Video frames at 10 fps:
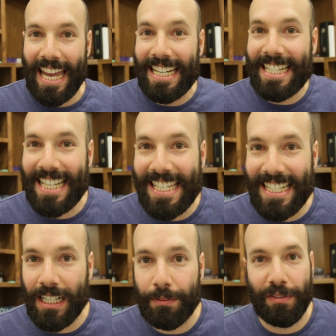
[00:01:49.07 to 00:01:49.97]
And it doesn't
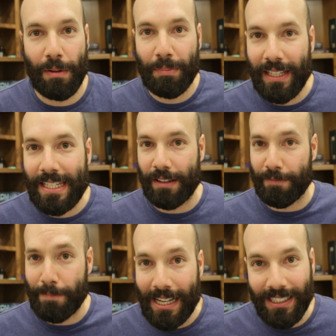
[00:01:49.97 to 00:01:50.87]
come from a place of
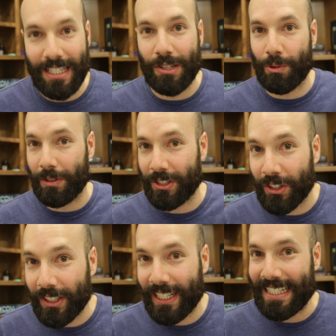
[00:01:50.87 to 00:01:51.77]
malice or
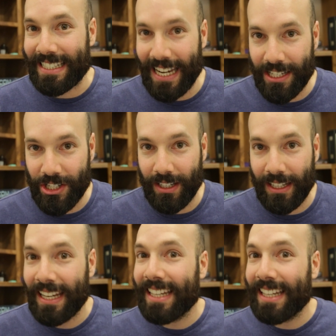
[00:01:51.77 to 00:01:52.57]
dark intention.